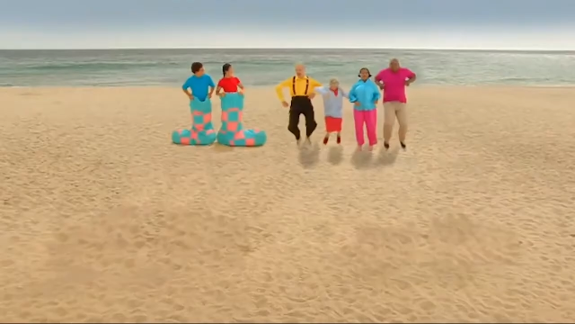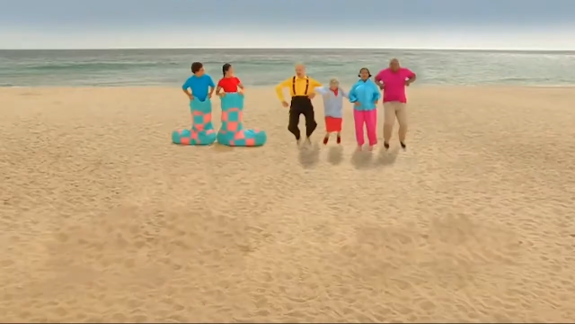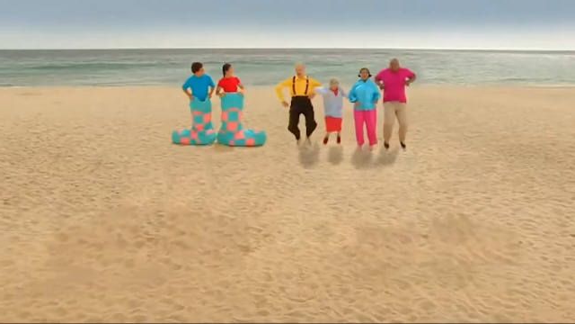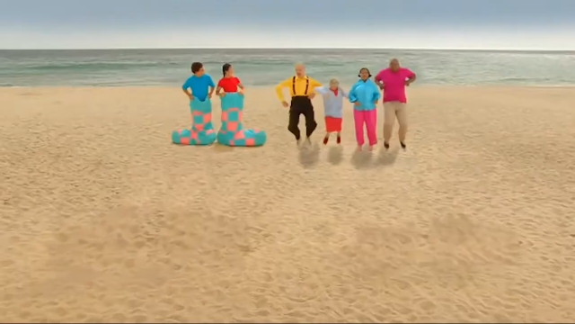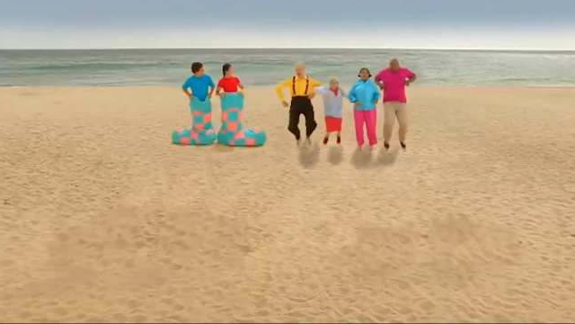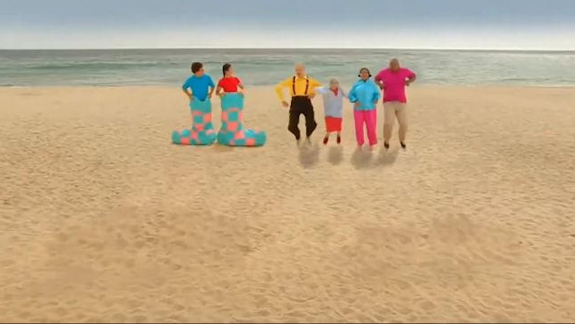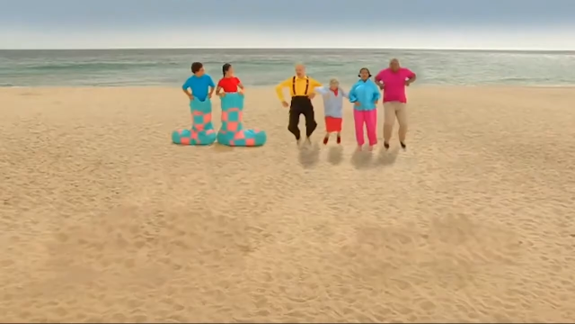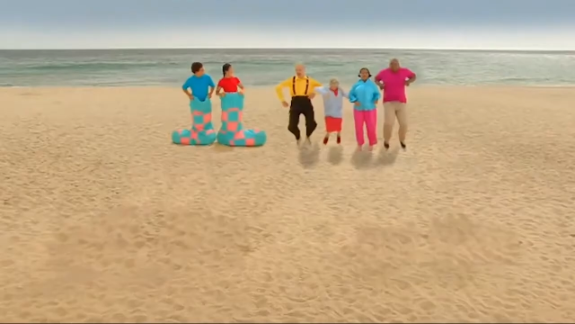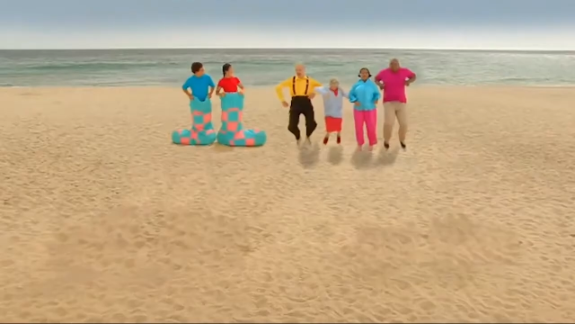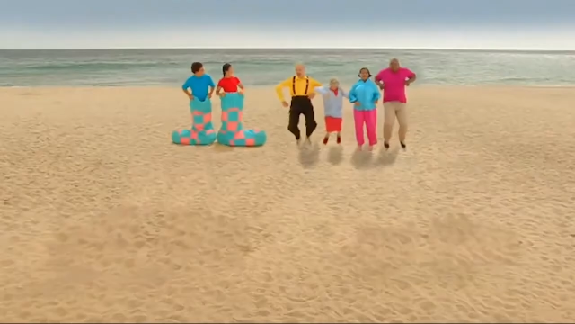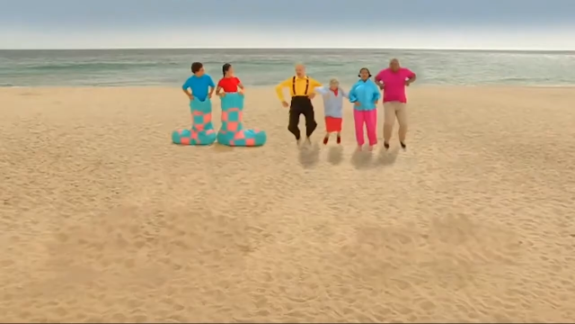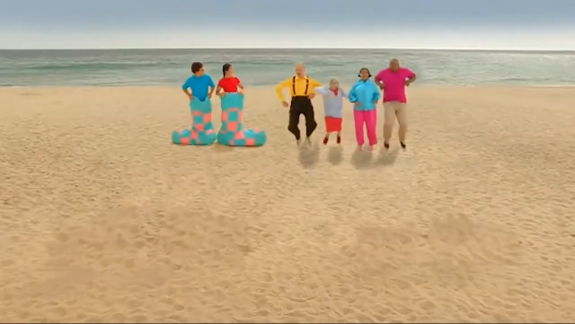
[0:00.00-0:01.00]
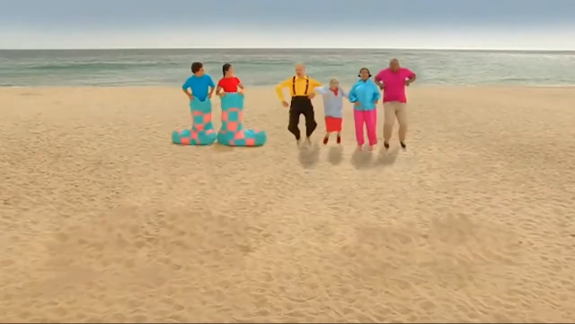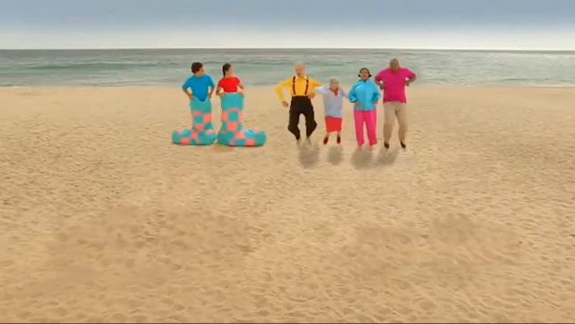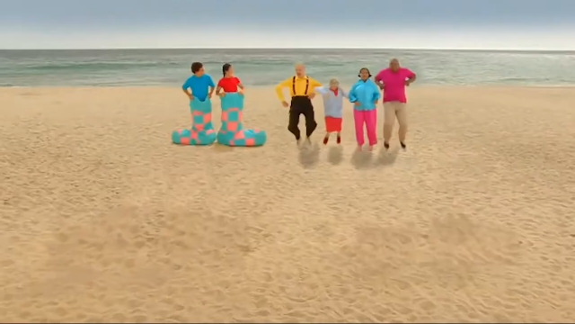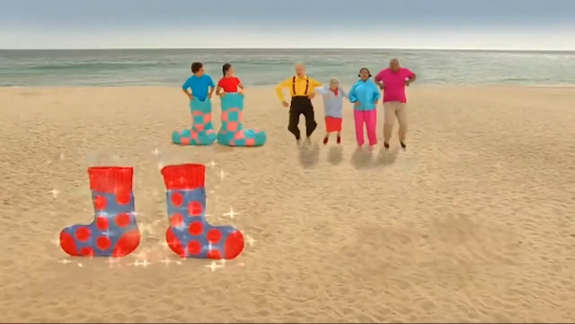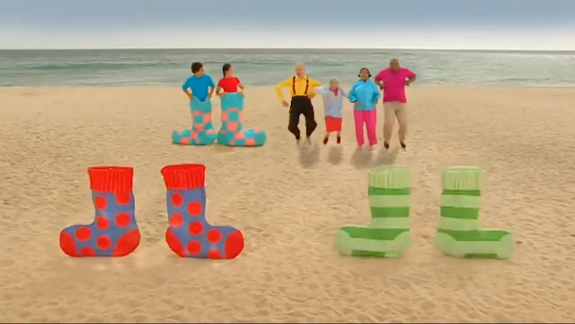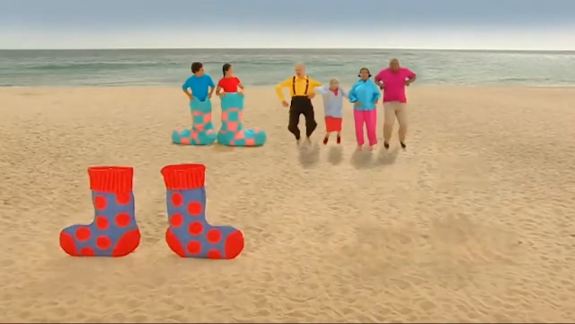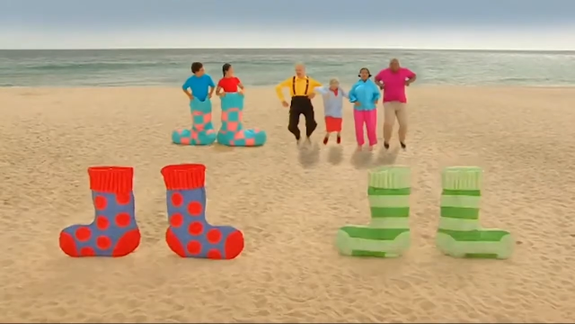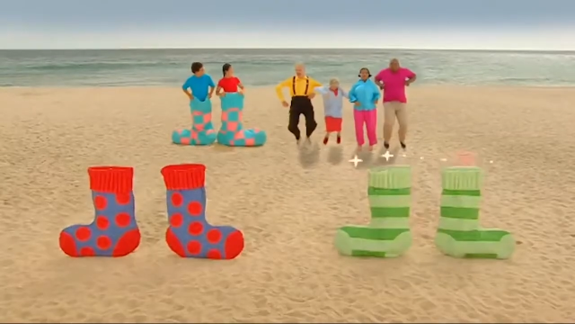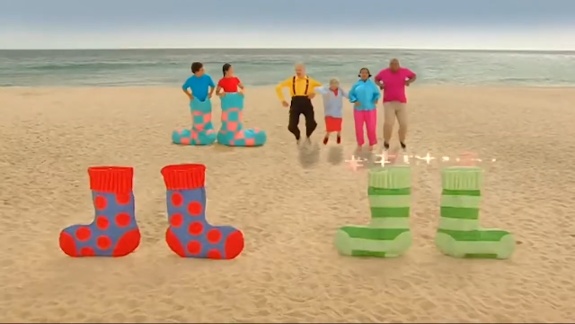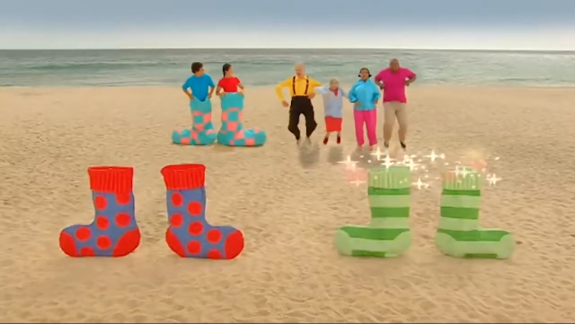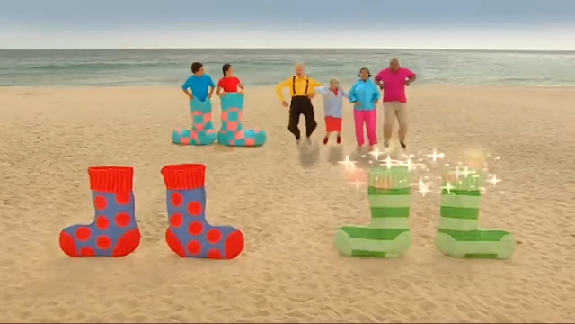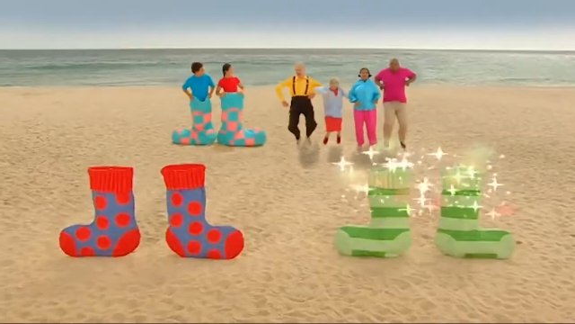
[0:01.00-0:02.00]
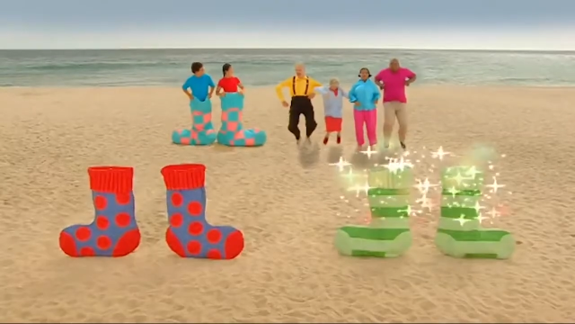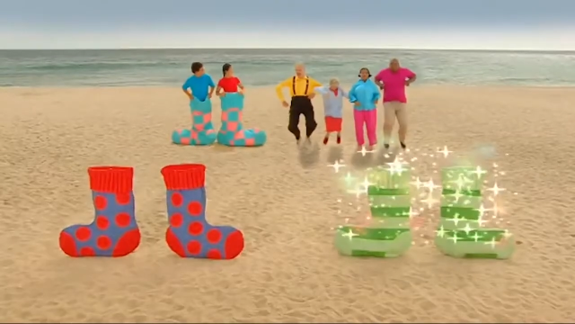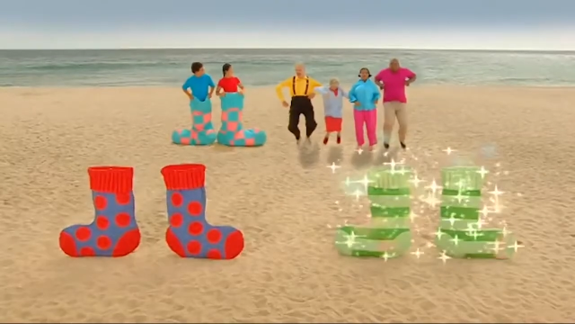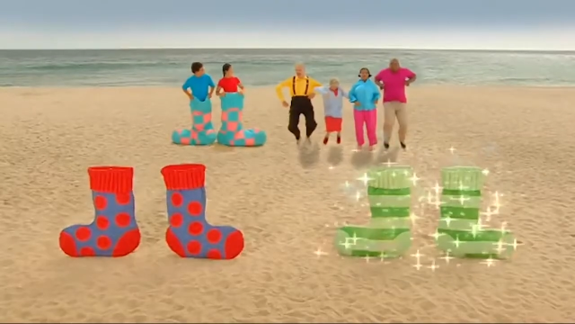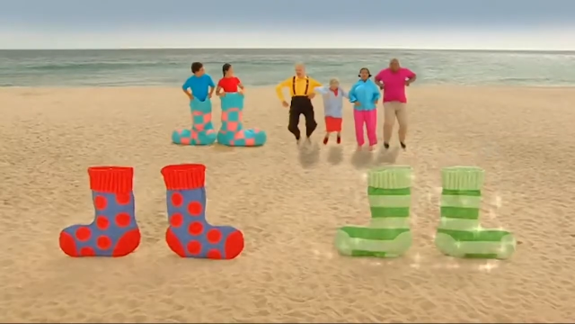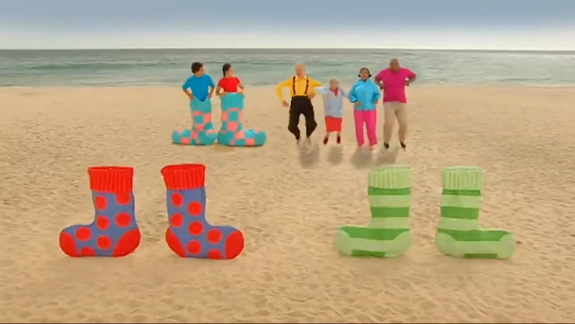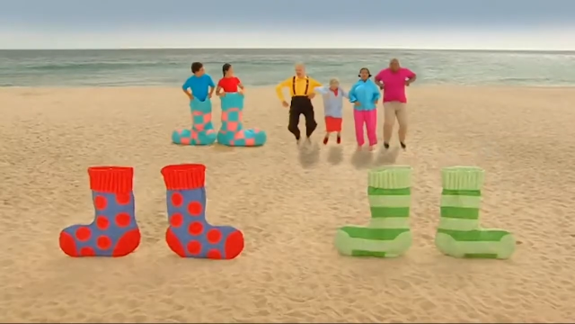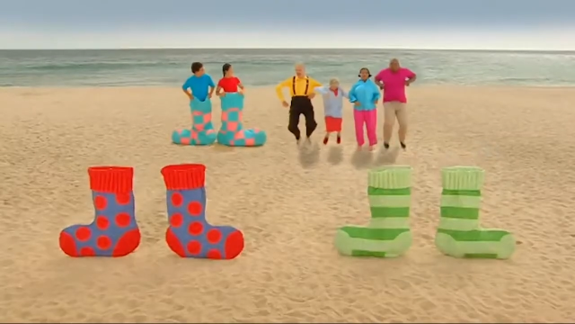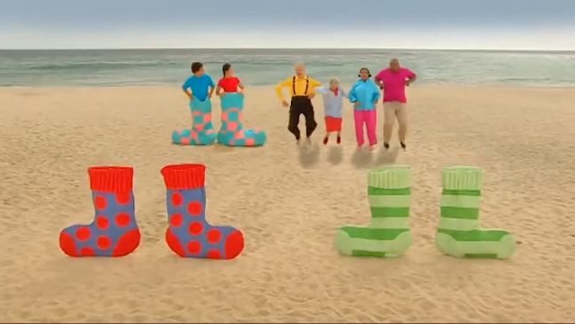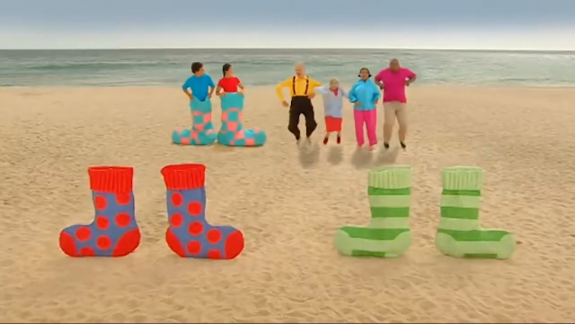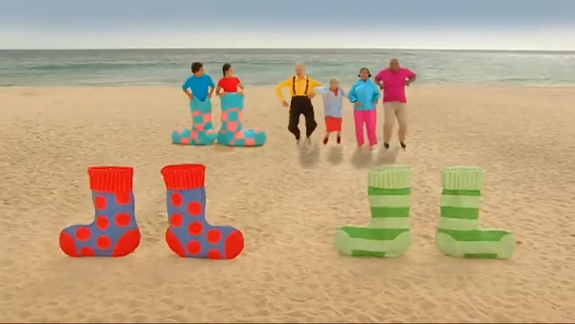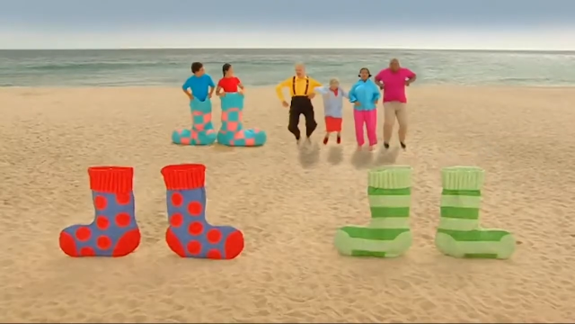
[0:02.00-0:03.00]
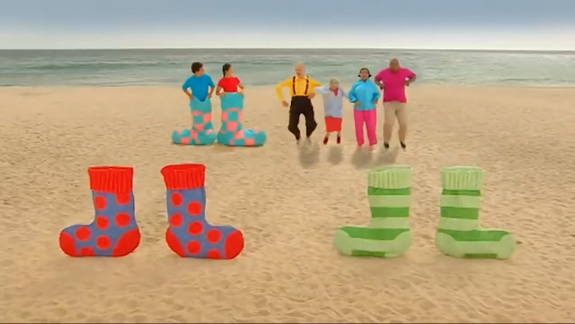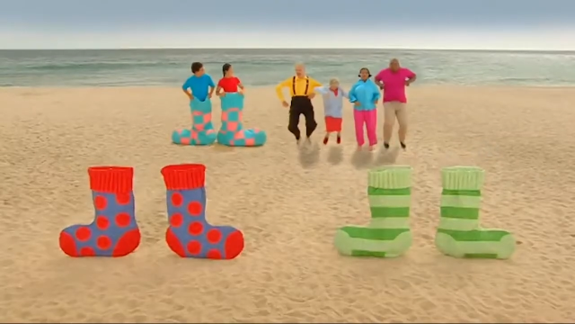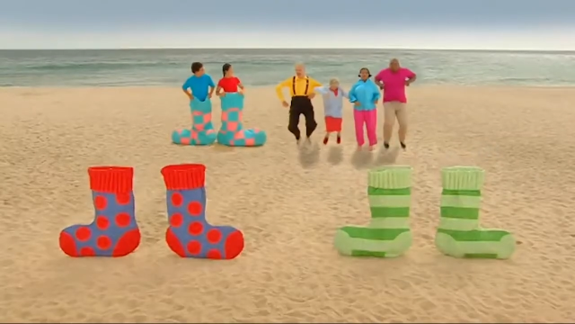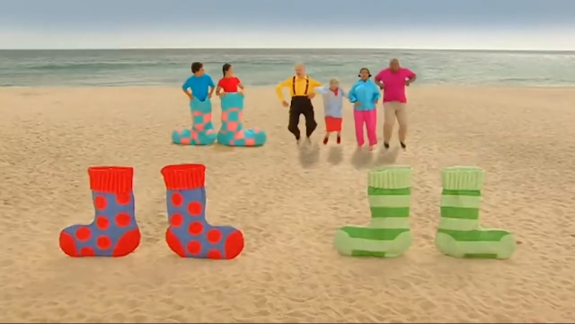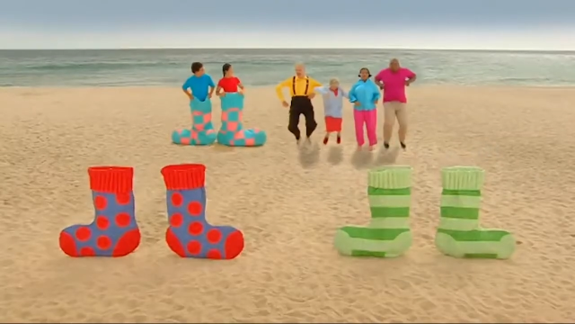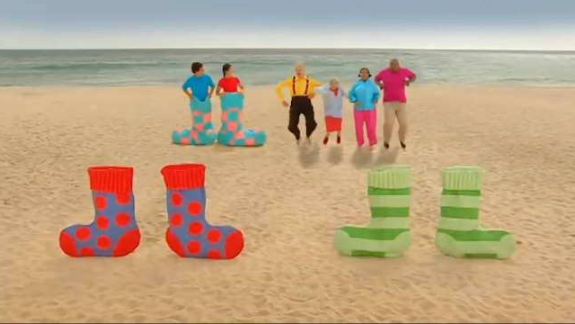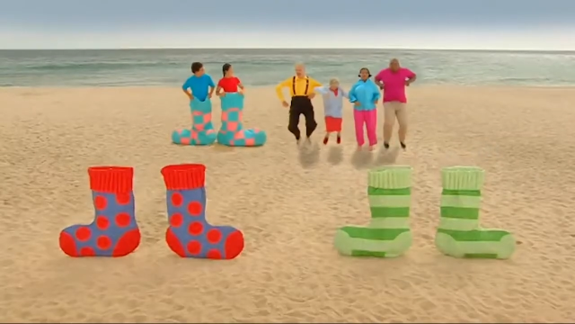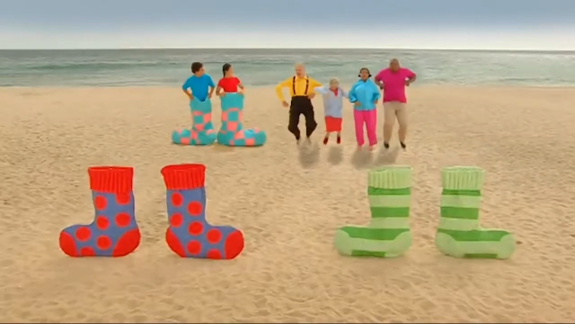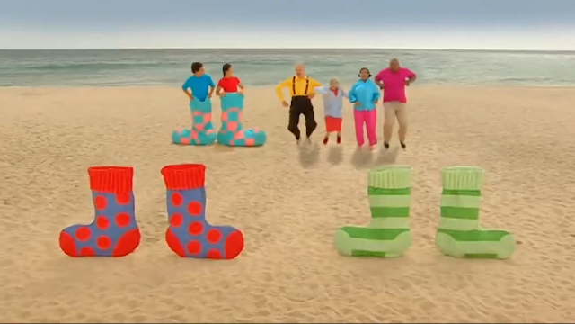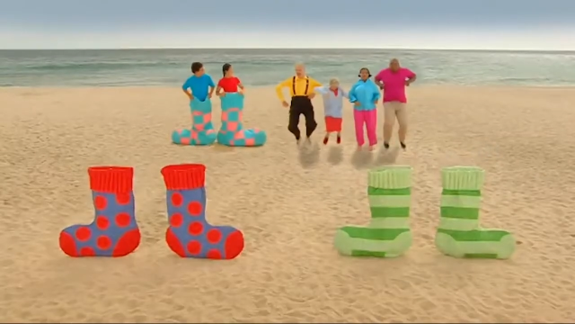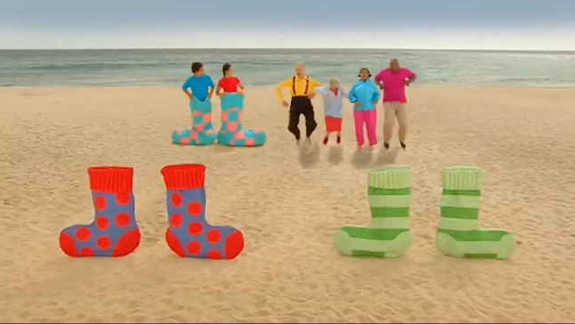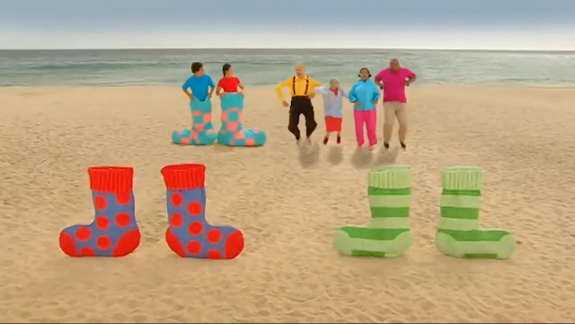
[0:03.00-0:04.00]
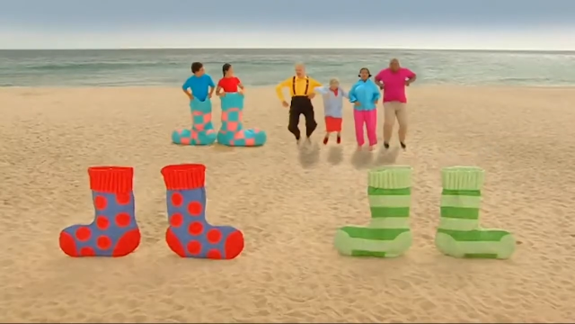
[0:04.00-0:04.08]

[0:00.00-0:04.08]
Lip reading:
Nobody's mouth can be seen.